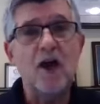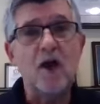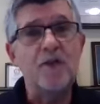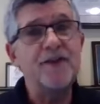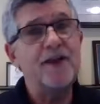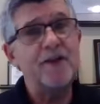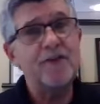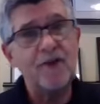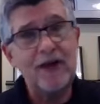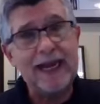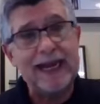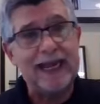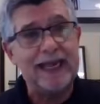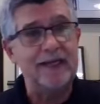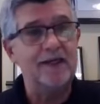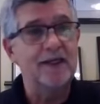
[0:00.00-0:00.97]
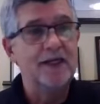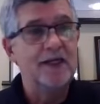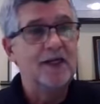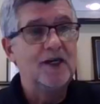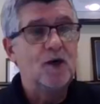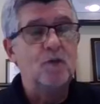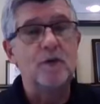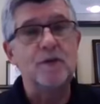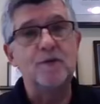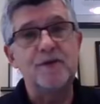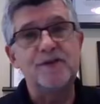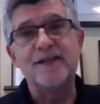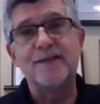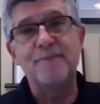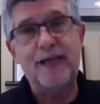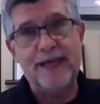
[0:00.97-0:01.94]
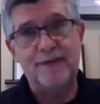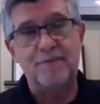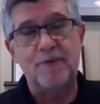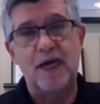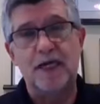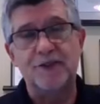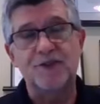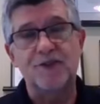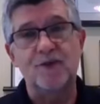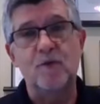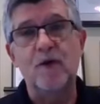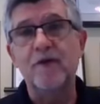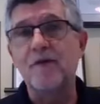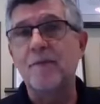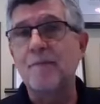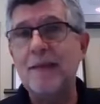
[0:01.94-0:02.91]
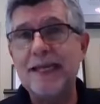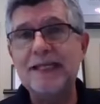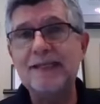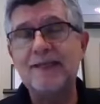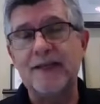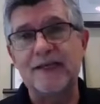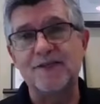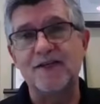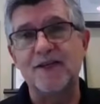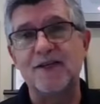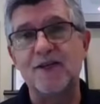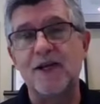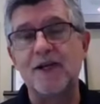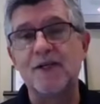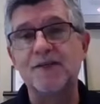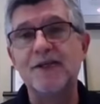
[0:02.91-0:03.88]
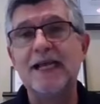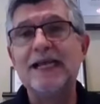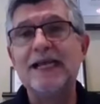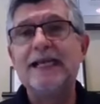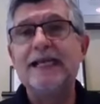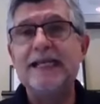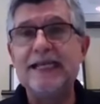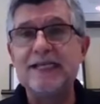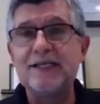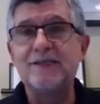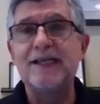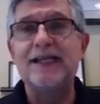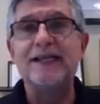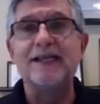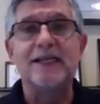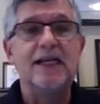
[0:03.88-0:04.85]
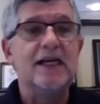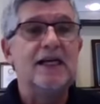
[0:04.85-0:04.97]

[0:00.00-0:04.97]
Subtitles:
On the other hand, when we see bad posture, one of the main things it does is it